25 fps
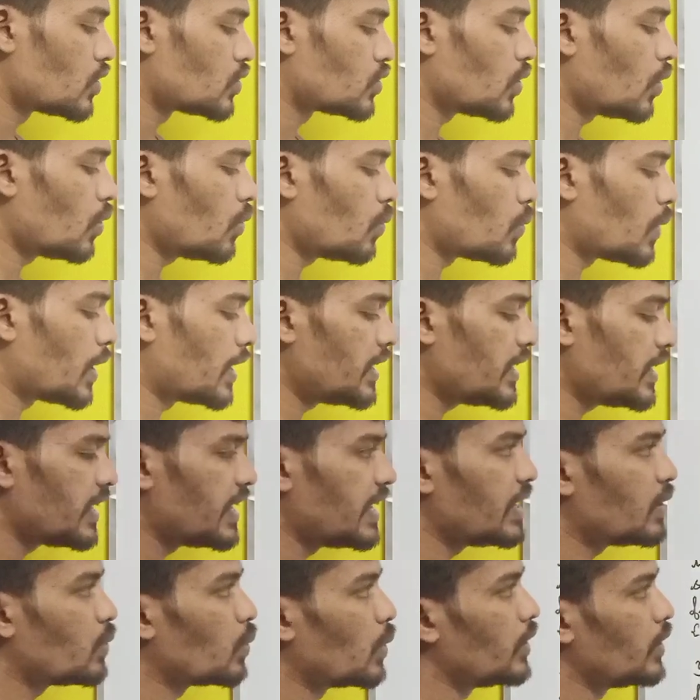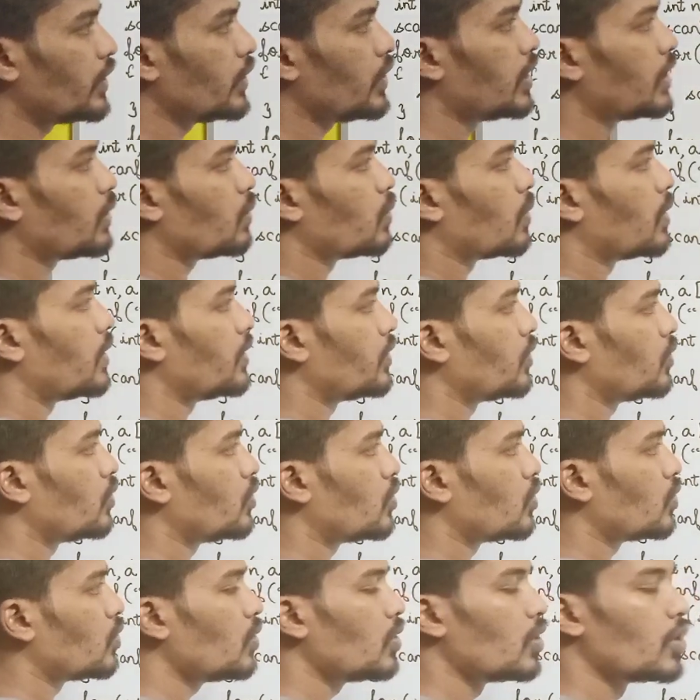So 1 equal to equal to
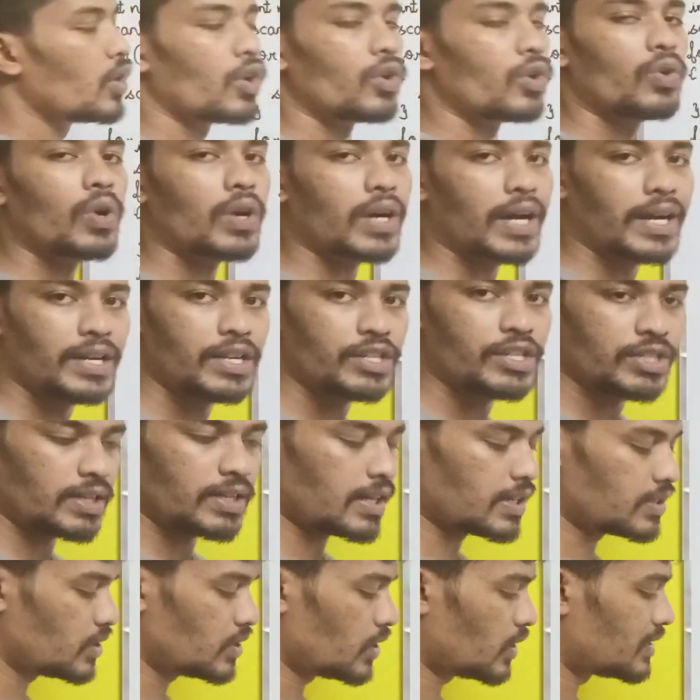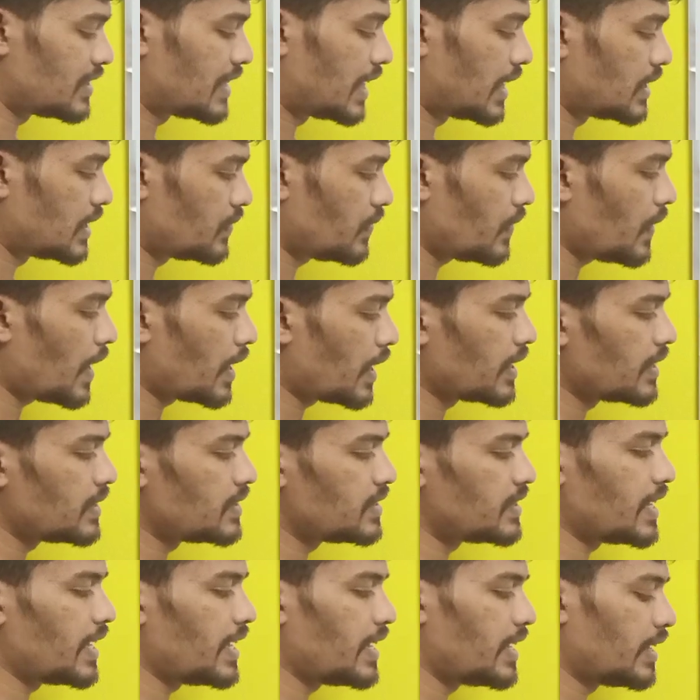2. No condition does not satisfy. Again
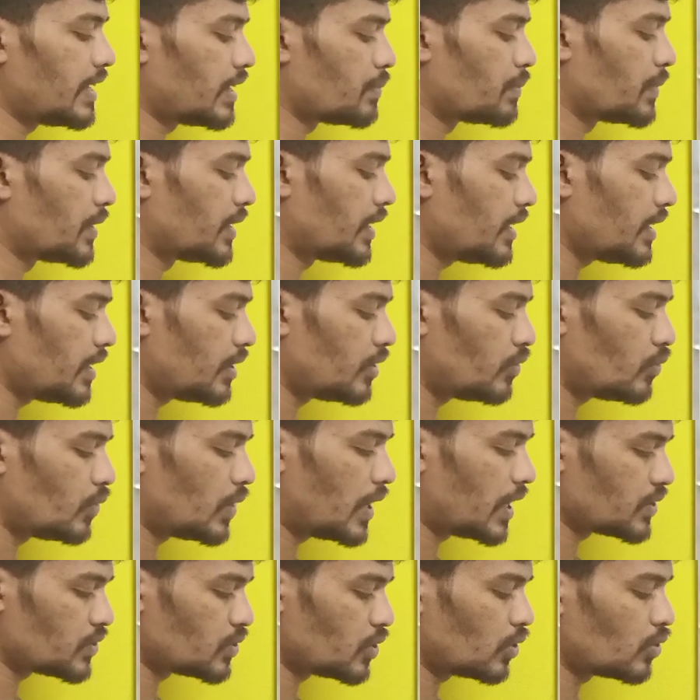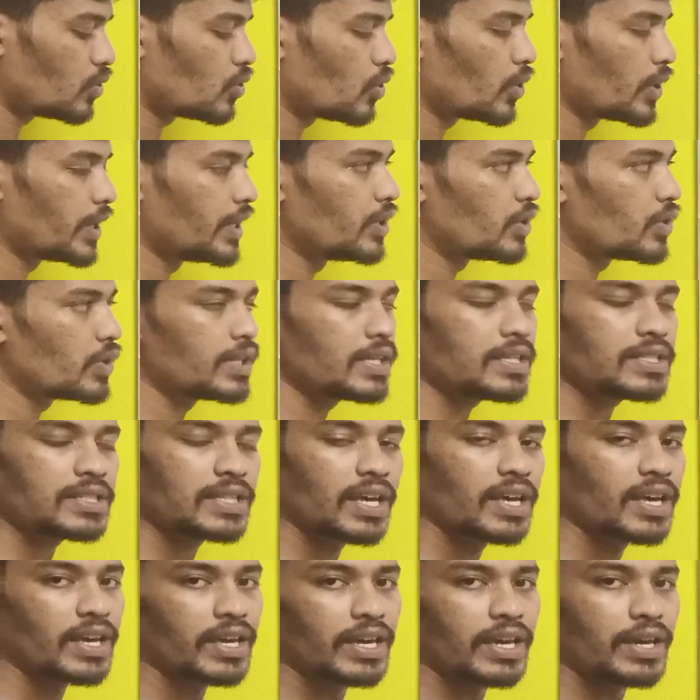J incremented. It does not go into this
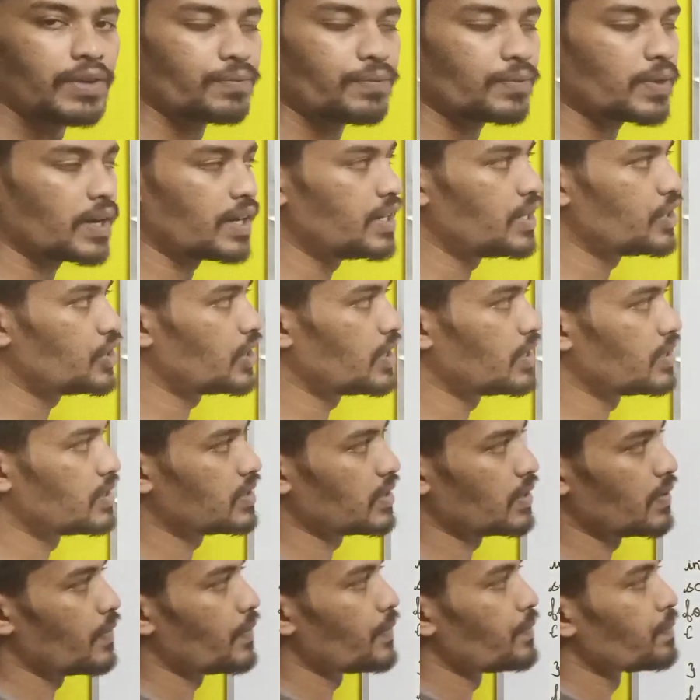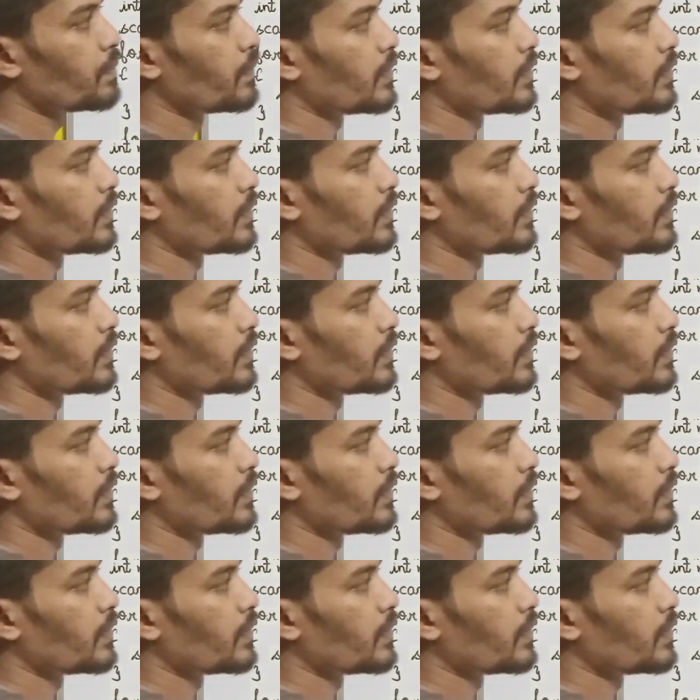if condition itself.